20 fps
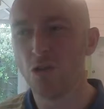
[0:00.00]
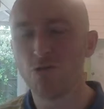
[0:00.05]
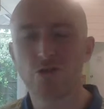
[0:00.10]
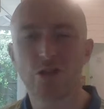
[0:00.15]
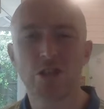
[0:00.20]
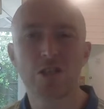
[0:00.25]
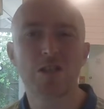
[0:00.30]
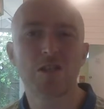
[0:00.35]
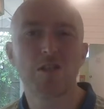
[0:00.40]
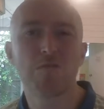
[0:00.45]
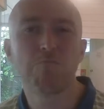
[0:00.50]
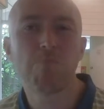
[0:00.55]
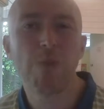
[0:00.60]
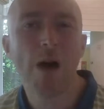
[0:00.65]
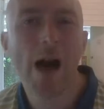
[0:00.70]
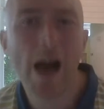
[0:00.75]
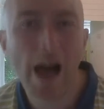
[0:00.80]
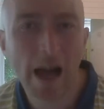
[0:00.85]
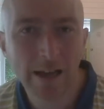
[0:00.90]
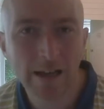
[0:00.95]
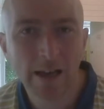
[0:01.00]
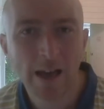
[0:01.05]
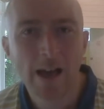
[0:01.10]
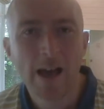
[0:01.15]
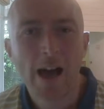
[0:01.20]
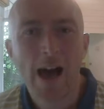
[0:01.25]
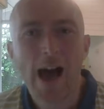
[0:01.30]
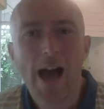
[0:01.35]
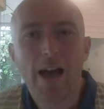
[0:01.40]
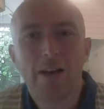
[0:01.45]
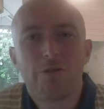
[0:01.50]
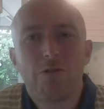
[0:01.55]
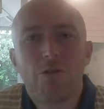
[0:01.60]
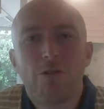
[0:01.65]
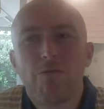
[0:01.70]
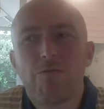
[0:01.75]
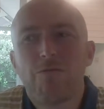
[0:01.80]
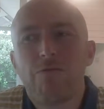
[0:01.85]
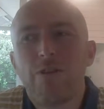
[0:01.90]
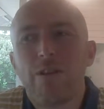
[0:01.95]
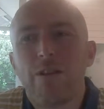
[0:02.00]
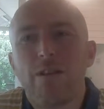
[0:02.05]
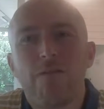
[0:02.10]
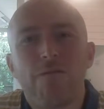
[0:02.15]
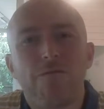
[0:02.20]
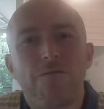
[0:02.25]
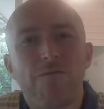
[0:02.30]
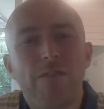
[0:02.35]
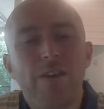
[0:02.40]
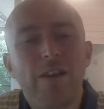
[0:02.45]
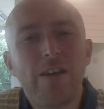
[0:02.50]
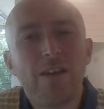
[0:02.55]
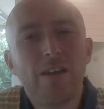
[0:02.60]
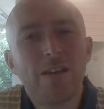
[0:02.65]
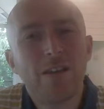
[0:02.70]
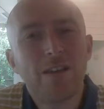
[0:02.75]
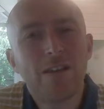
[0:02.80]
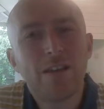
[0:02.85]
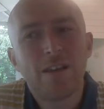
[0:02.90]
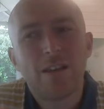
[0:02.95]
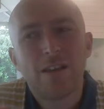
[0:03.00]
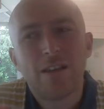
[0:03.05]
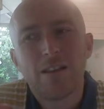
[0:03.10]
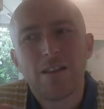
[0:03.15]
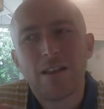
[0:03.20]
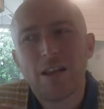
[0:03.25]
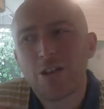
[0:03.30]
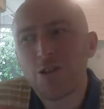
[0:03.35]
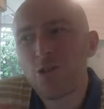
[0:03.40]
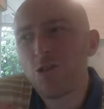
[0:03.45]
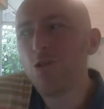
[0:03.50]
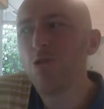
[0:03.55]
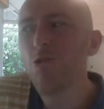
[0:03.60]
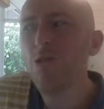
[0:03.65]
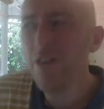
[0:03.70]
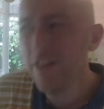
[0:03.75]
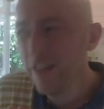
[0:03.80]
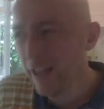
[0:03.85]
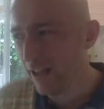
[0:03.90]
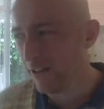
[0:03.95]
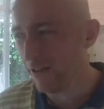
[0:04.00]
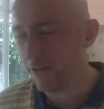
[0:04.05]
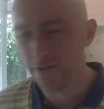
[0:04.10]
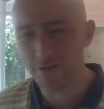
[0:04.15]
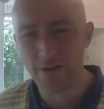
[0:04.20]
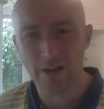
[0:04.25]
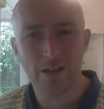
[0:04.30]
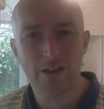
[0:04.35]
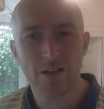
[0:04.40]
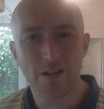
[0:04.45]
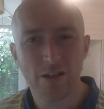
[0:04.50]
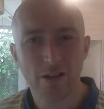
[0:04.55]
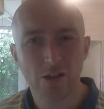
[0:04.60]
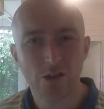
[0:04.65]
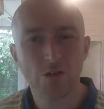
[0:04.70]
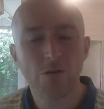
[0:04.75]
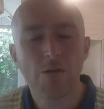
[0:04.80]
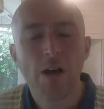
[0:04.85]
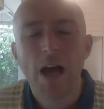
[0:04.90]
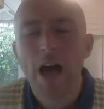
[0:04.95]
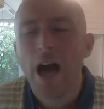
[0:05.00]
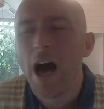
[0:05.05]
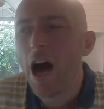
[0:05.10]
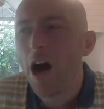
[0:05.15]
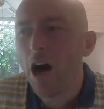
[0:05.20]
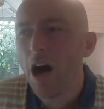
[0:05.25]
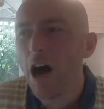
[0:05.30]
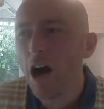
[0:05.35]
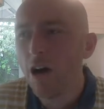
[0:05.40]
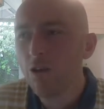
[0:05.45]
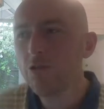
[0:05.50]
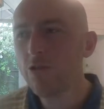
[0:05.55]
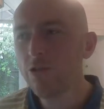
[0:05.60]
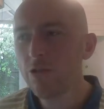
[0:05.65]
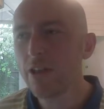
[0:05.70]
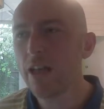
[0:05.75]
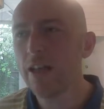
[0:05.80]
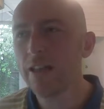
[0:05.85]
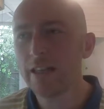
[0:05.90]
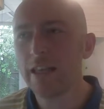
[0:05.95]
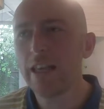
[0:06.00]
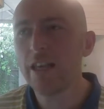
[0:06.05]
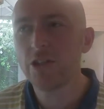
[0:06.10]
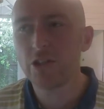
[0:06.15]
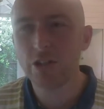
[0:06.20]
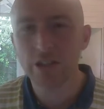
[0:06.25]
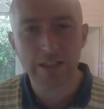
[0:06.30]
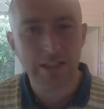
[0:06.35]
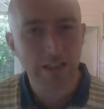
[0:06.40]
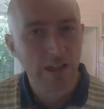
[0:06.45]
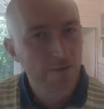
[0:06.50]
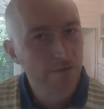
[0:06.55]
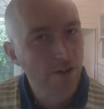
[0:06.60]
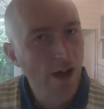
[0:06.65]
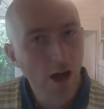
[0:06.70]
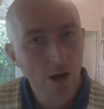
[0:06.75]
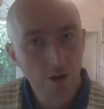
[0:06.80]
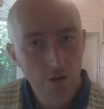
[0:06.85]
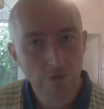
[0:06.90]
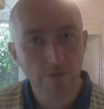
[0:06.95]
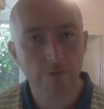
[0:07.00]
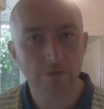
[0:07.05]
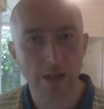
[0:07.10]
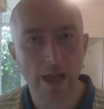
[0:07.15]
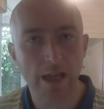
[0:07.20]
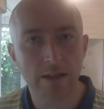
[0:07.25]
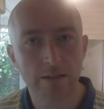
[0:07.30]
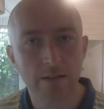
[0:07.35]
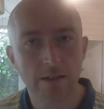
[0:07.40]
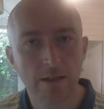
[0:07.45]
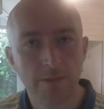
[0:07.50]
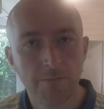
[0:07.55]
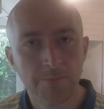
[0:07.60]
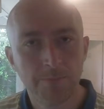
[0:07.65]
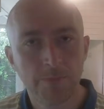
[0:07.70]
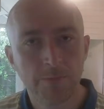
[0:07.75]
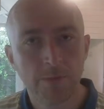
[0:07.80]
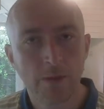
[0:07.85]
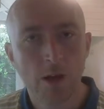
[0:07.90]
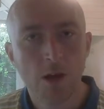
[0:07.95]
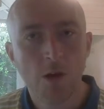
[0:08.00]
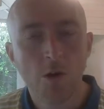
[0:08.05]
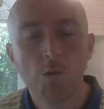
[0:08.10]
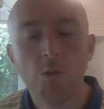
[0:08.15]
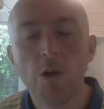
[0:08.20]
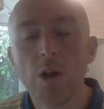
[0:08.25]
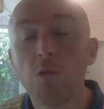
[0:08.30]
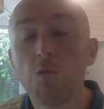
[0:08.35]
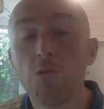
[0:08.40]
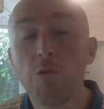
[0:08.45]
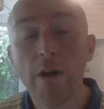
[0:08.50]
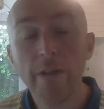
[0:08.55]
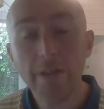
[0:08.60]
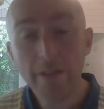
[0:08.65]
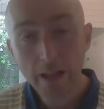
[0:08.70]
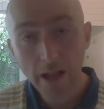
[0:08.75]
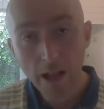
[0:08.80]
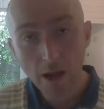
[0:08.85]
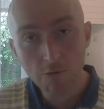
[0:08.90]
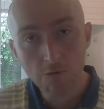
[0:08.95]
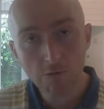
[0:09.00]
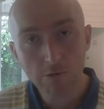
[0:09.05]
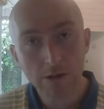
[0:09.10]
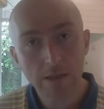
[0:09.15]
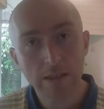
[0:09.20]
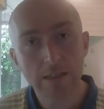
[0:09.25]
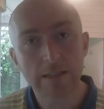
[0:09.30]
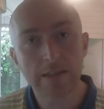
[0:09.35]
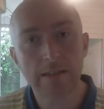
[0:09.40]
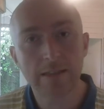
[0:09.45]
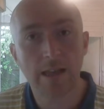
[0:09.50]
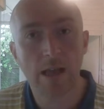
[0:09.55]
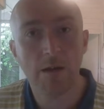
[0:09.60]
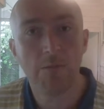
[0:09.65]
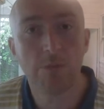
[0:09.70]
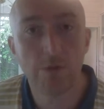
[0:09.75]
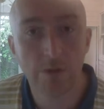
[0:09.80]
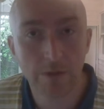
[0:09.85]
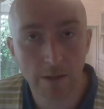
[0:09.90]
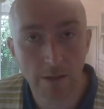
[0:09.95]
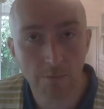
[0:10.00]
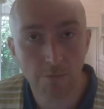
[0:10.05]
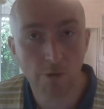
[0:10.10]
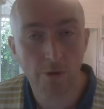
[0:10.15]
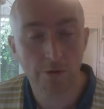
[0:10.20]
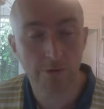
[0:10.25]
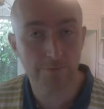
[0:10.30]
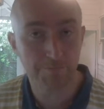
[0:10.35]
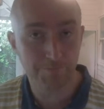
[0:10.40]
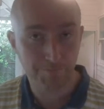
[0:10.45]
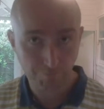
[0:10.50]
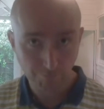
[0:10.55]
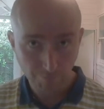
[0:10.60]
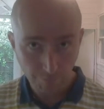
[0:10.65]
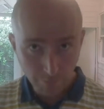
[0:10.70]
no spark. I don't really feel like doing anything. So how do you kind of get yourself out of that? Well, one thing I really stumbled upon